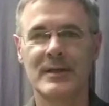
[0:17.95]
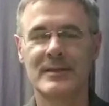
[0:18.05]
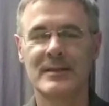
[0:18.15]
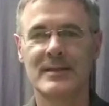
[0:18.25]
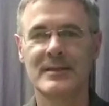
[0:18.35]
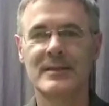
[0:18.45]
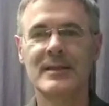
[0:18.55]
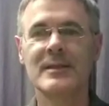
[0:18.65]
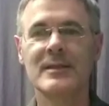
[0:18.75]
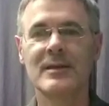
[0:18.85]
it says,
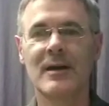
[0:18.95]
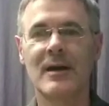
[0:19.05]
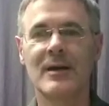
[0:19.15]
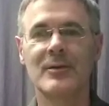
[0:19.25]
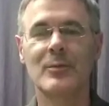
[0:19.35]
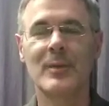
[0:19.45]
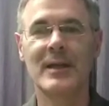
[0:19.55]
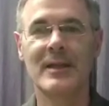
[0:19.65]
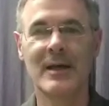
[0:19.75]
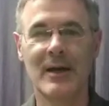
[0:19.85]
Didn't God who made the